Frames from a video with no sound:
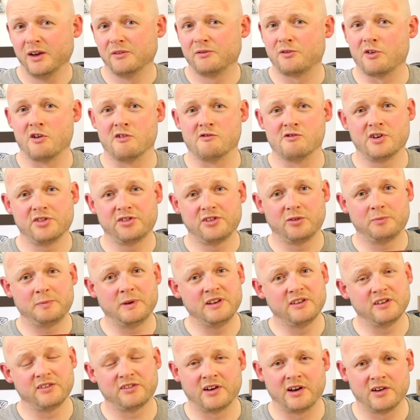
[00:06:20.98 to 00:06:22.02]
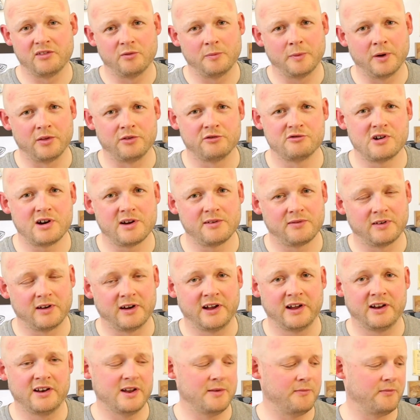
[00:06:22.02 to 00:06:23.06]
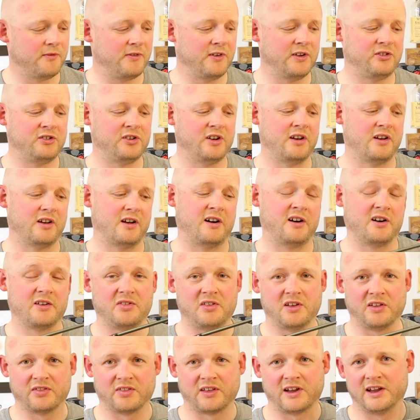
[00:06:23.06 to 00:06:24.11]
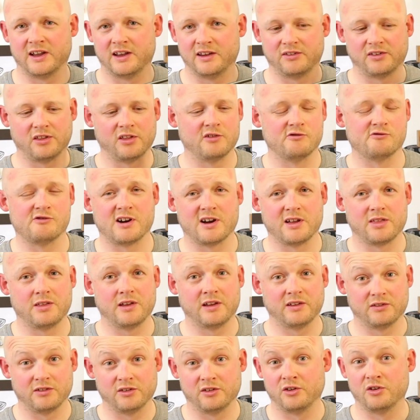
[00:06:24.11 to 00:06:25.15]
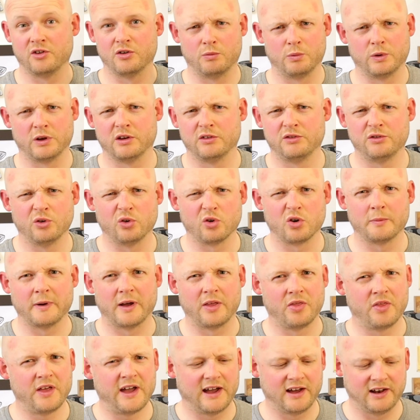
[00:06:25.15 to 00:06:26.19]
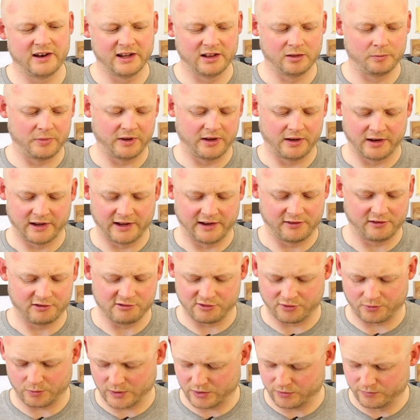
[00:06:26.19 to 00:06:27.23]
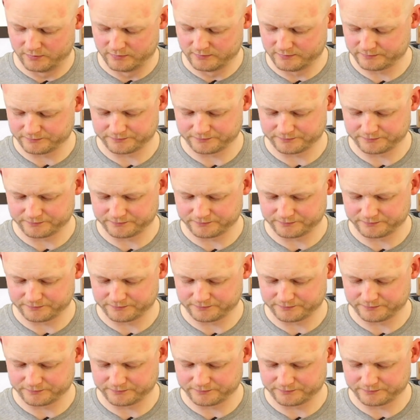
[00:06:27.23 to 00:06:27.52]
for a rod that's been designed for both dry fly and nymph fishing, I think that is the right thing to do. I'm going to talk about that a little bit later as well.